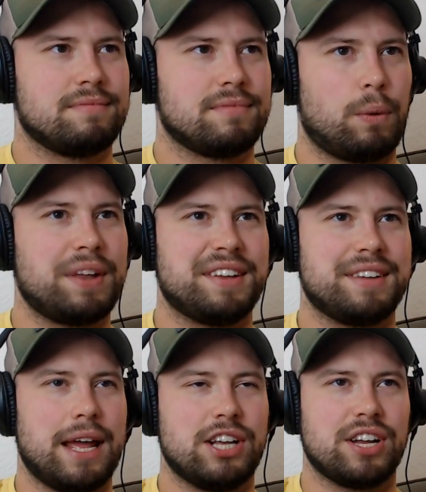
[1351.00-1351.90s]
what's his
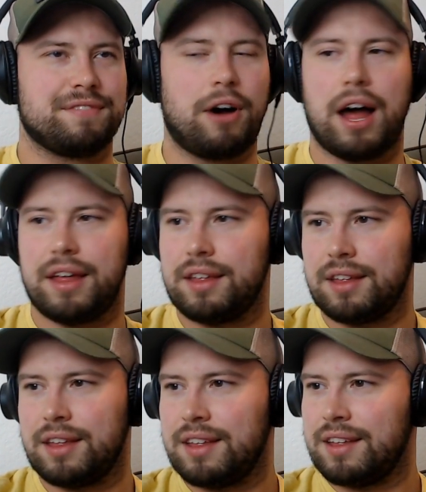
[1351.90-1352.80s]
name? He just fought.
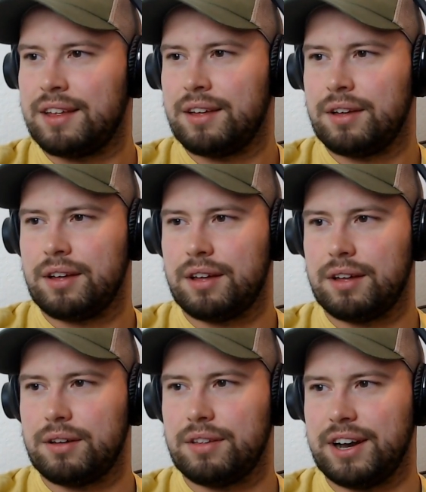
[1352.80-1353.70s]

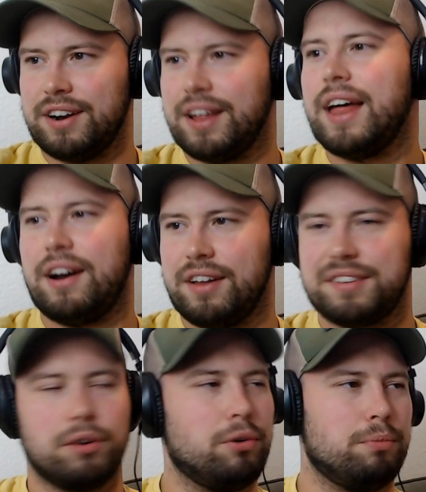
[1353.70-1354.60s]
There it
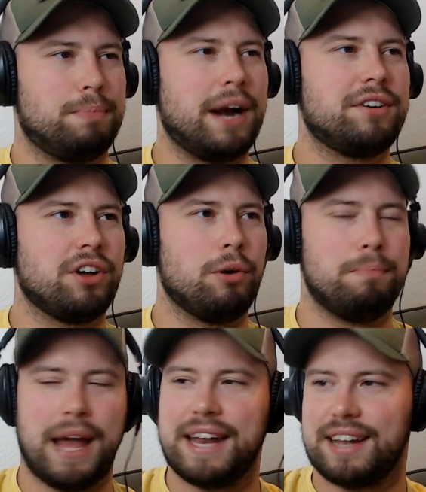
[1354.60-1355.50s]
is. Humberto
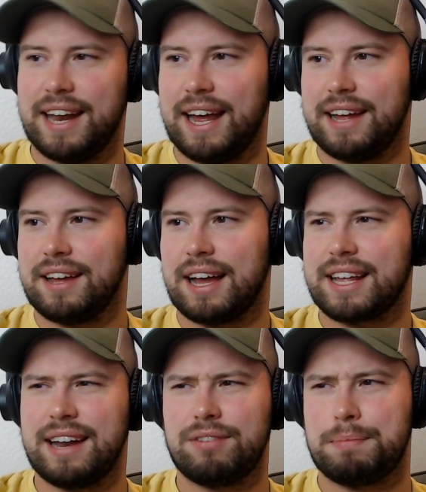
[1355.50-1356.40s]
Bandone. I
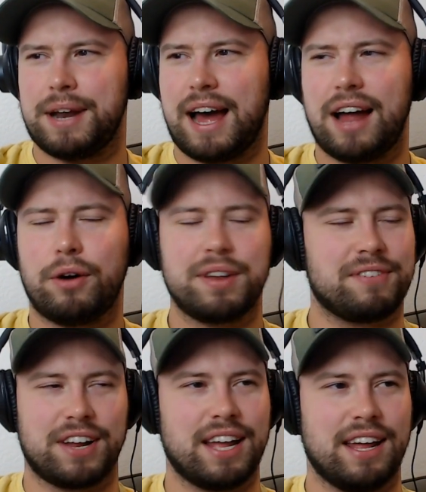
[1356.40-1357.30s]
can never pronounce. I always
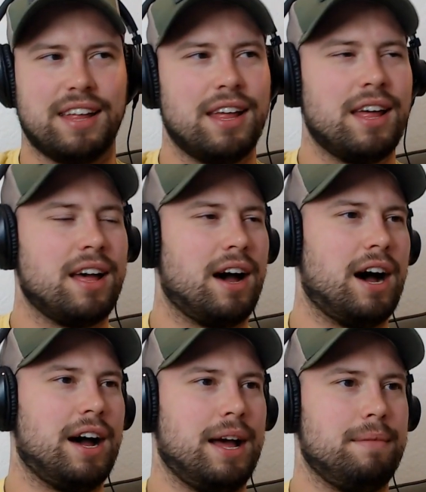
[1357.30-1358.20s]
forget it.
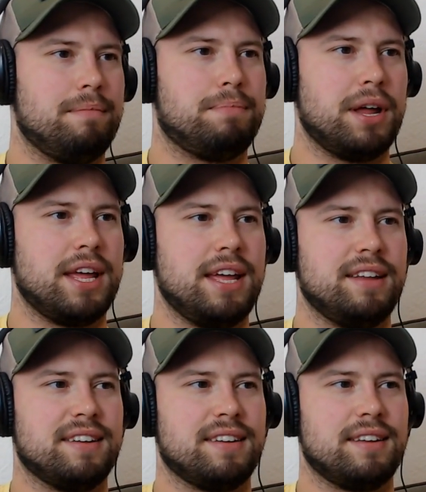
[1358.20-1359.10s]
But
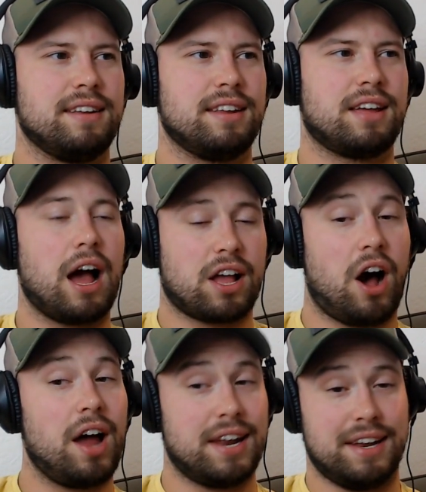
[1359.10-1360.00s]
he got
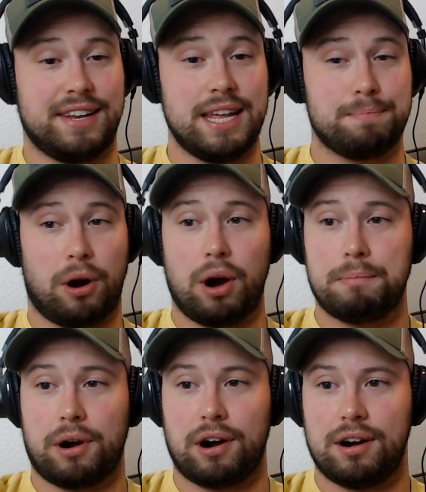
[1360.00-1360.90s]
caught in a deep
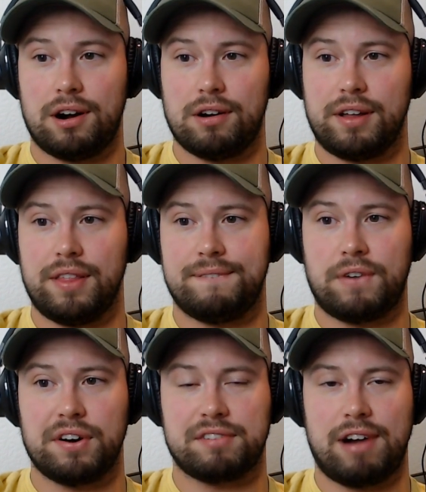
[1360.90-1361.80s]
armbar early in the
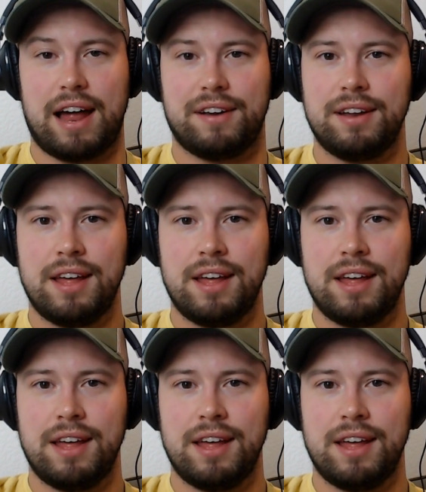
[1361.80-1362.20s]
first round.